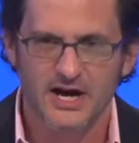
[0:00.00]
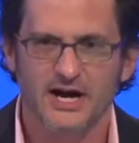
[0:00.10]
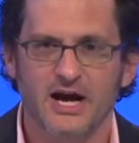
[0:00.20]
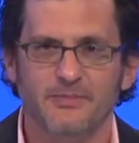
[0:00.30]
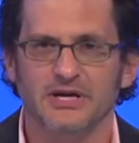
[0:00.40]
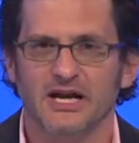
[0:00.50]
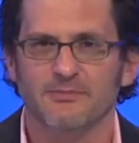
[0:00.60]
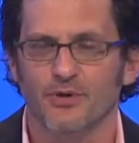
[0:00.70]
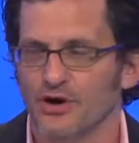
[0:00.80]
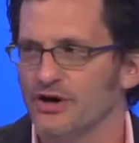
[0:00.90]
A company
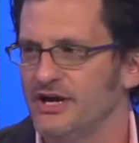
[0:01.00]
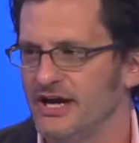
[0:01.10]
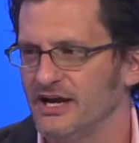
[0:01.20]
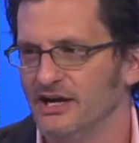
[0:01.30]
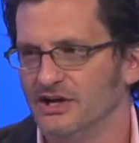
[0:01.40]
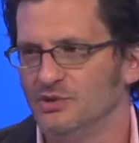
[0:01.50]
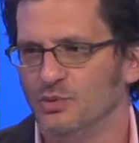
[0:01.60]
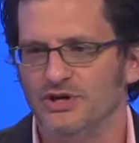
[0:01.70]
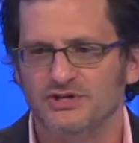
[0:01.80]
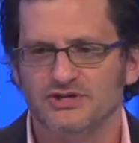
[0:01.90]
like Burger King,
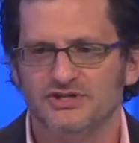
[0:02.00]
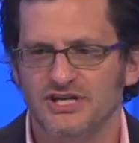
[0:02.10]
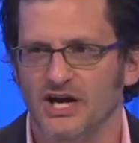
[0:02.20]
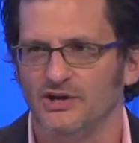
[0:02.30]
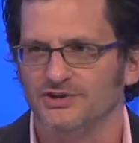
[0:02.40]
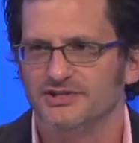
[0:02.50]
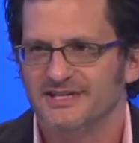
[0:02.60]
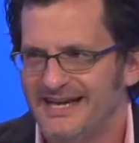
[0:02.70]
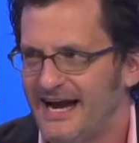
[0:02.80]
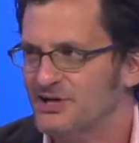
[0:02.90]
which sells
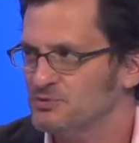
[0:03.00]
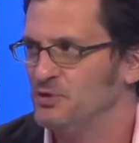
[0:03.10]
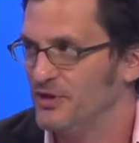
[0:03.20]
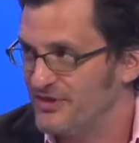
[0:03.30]
actual